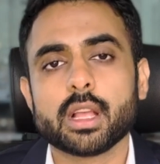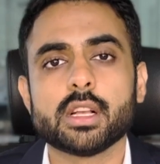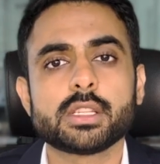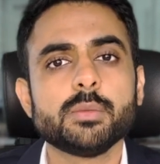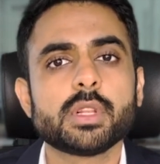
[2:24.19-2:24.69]

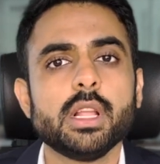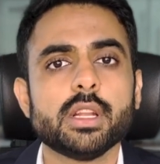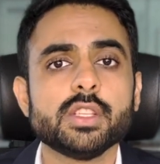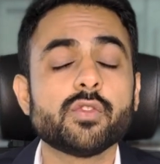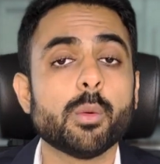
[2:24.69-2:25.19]
Customs
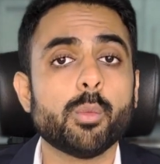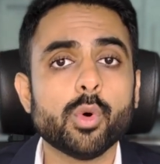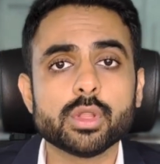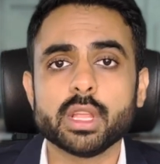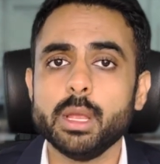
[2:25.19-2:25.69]
clearance for
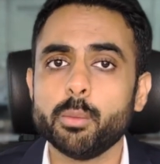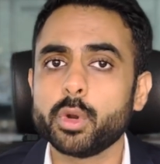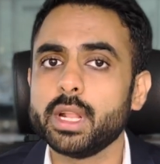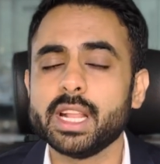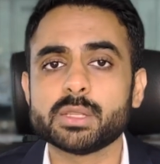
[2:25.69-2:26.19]
both
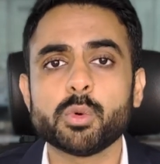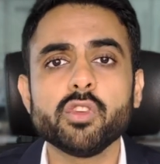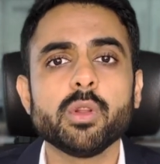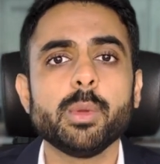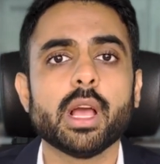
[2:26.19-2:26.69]
import and export
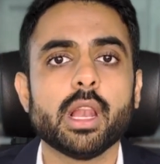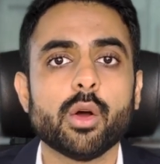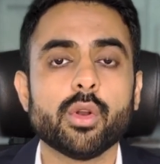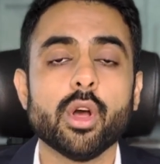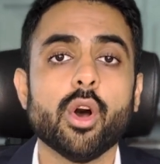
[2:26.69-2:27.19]
will be
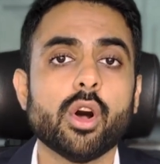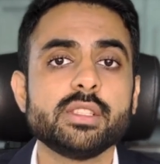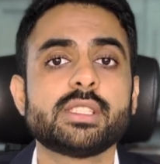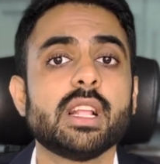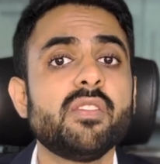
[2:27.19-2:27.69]
allowed on
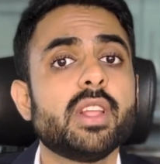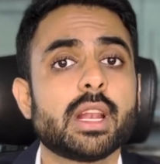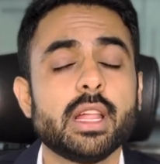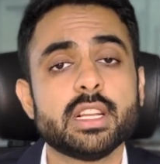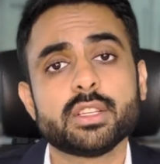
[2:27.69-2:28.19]

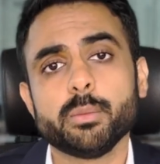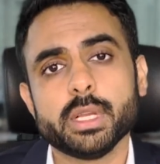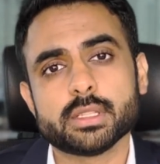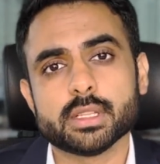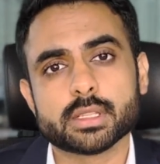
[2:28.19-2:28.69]
self-declaration
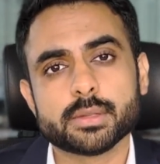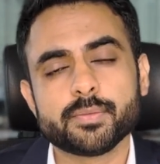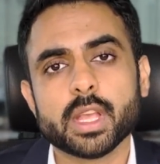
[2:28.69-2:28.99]
basis.